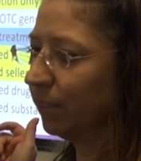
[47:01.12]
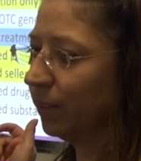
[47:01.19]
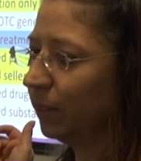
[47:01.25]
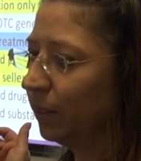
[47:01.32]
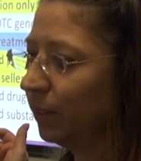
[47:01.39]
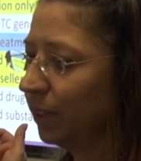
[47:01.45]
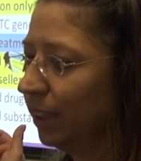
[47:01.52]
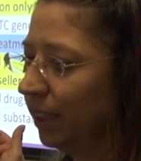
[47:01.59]

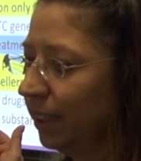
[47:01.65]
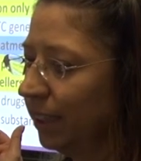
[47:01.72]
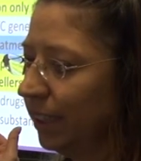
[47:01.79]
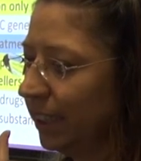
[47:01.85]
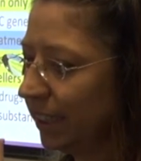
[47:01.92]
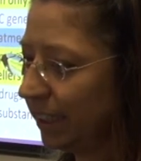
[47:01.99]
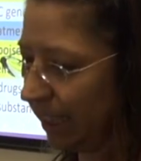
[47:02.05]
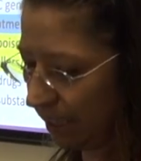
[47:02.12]
for
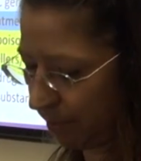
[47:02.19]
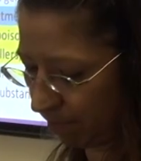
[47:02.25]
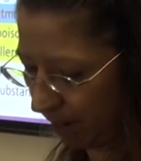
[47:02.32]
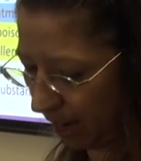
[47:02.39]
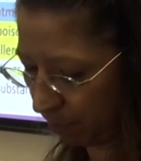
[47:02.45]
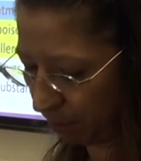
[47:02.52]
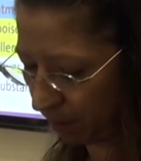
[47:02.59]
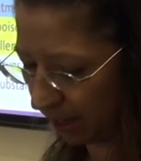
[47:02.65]
nicotine and
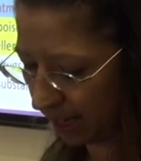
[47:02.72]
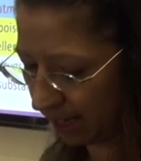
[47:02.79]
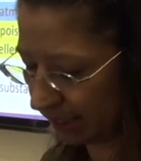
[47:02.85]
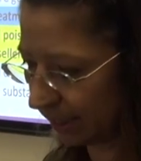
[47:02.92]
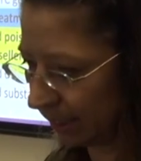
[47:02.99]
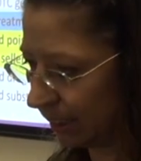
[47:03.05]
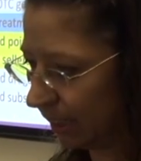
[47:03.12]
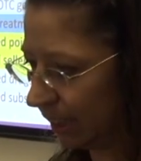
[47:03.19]
vape
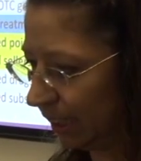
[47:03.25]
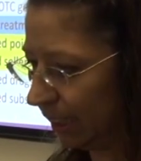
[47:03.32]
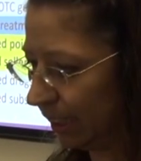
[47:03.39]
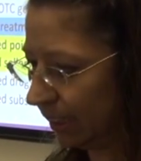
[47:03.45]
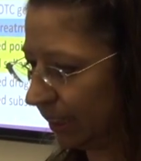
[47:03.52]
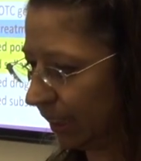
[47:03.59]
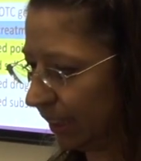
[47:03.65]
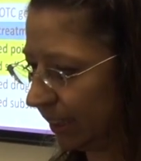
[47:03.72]
products.
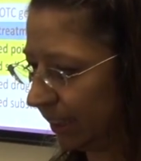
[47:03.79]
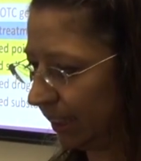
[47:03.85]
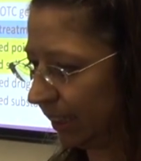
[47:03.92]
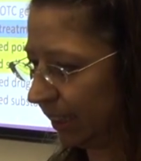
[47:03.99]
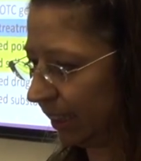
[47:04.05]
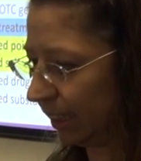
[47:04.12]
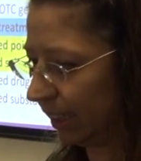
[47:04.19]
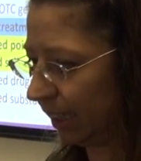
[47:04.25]
So you can
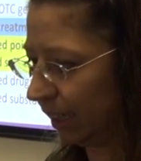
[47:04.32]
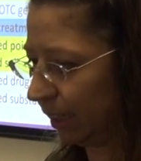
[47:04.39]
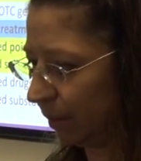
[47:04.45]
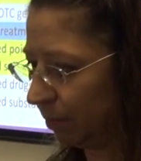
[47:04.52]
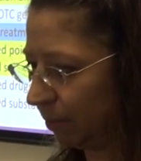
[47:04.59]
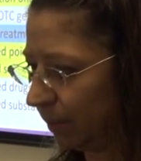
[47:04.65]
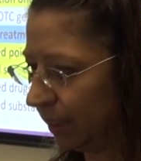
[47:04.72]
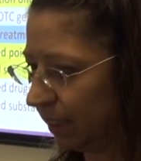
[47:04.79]
see
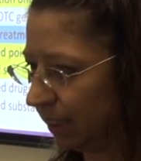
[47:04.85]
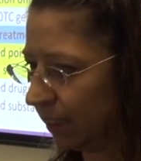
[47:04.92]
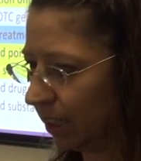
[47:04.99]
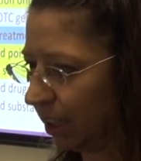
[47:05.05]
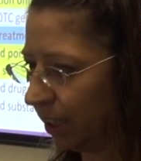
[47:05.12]
it's